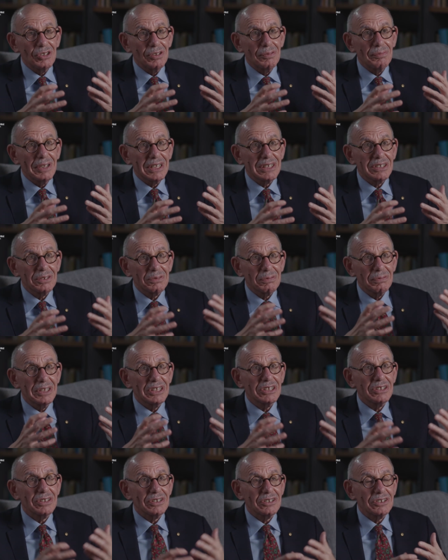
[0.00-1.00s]
you a much
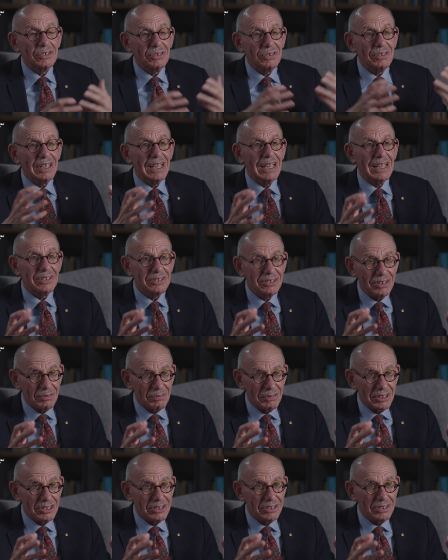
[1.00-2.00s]
richer storehouse
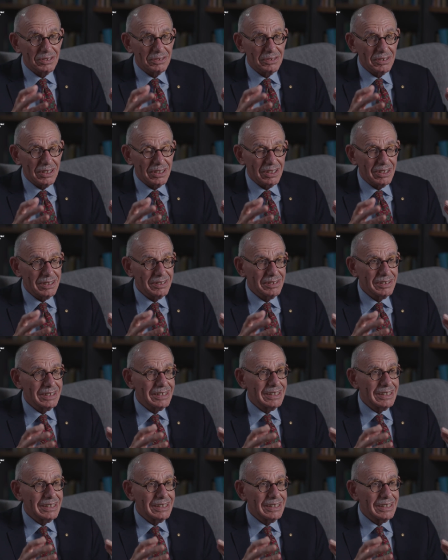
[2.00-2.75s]
on which to draw.